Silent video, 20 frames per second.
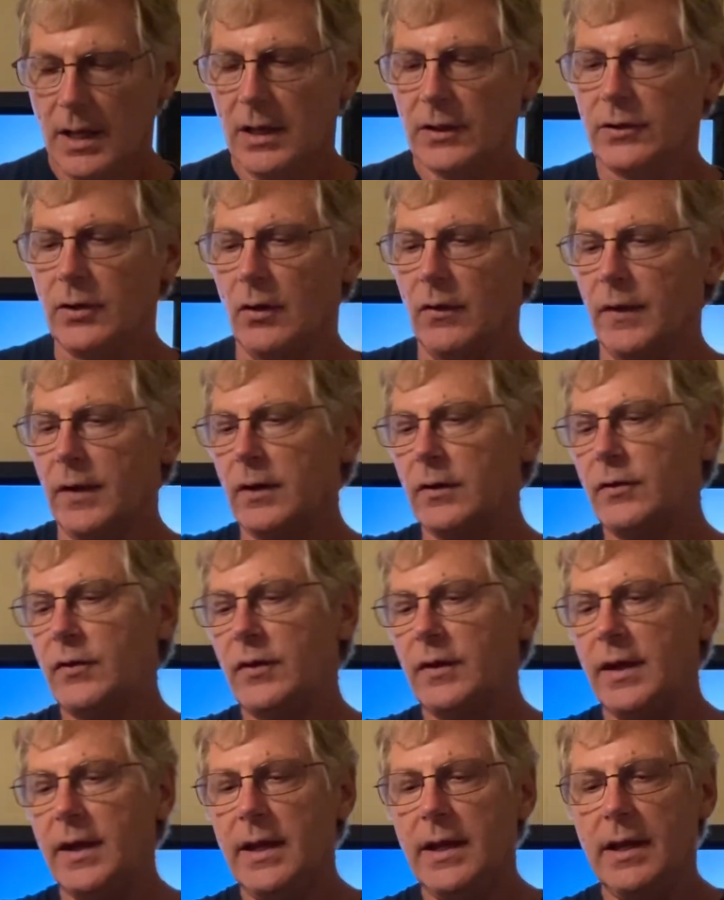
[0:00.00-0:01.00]
So their
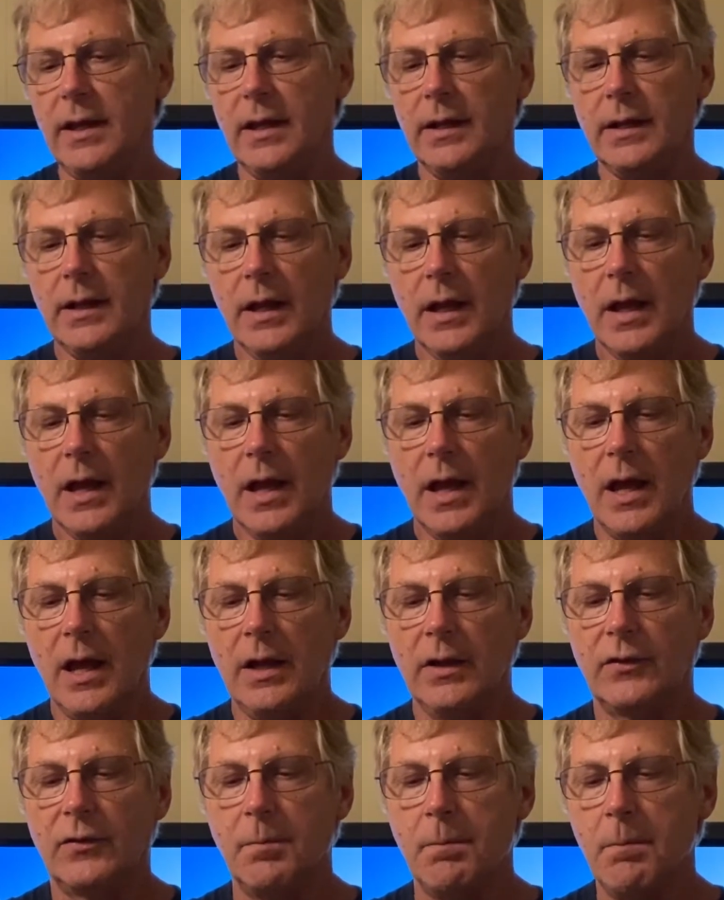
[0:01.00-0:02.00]
skin
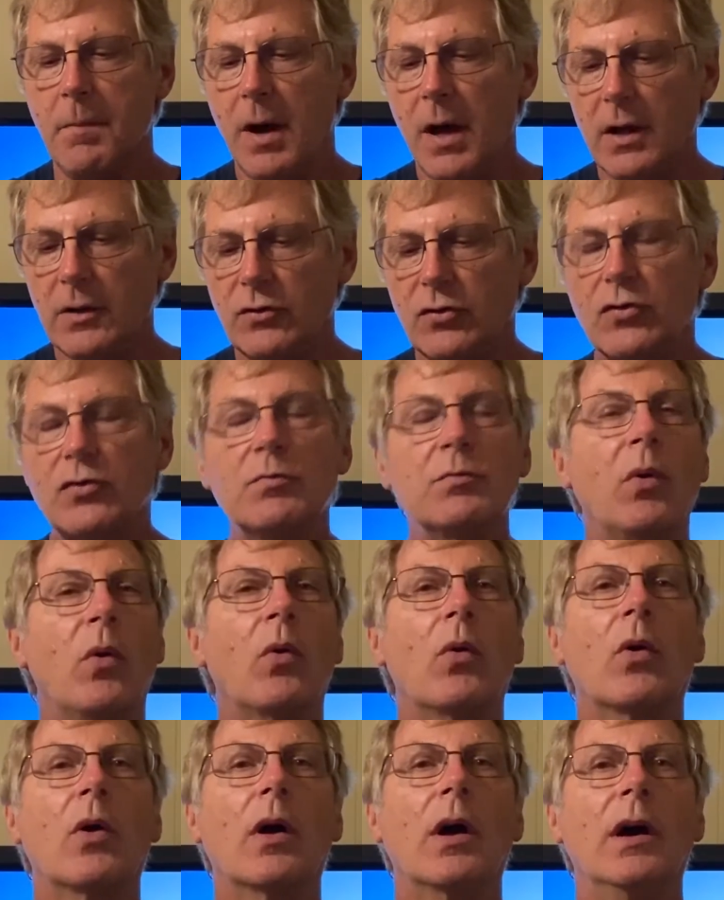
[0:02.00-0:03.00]
is much
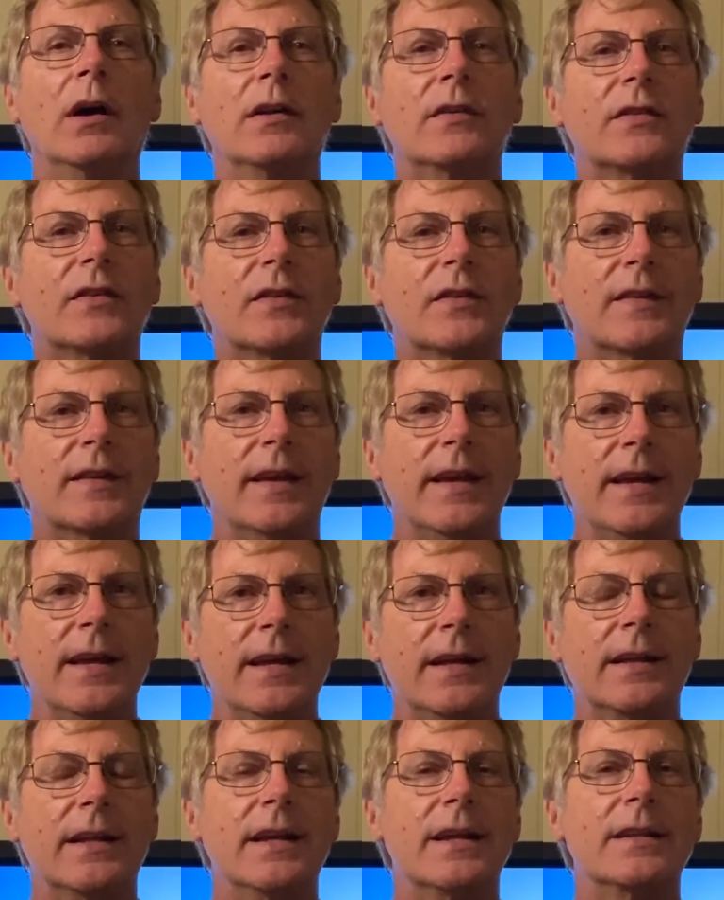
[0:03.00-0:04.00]
more a
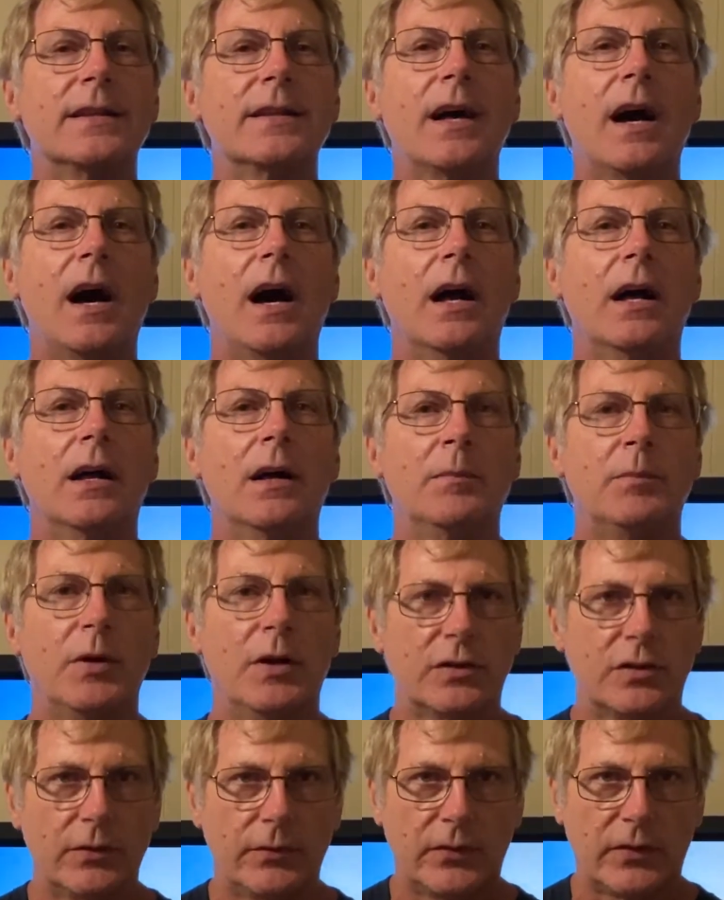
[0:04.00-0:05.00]
skin and not a
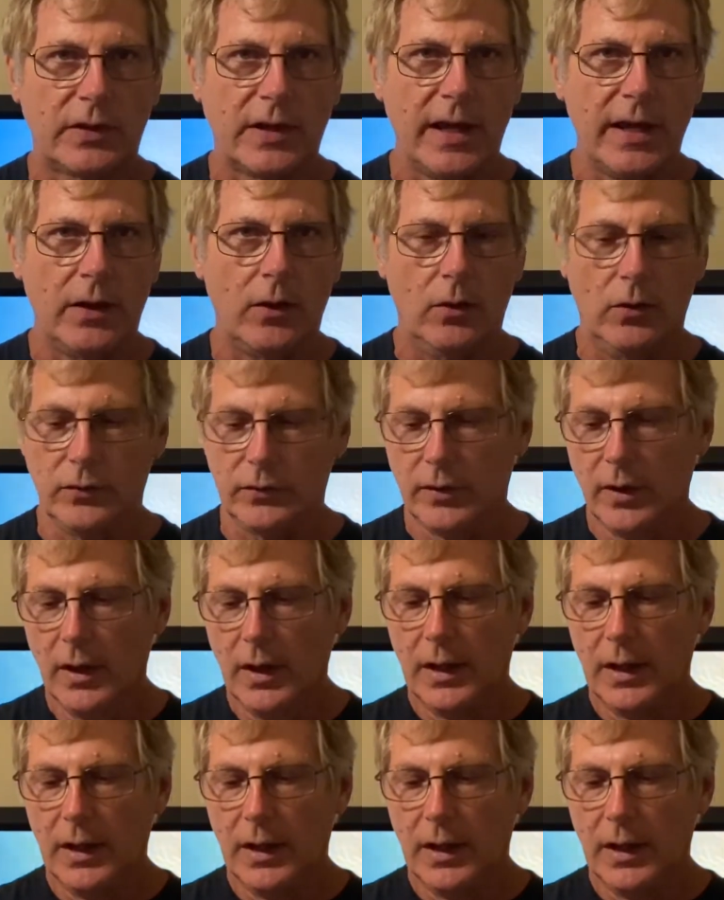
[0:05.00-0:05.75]
bunch of scales.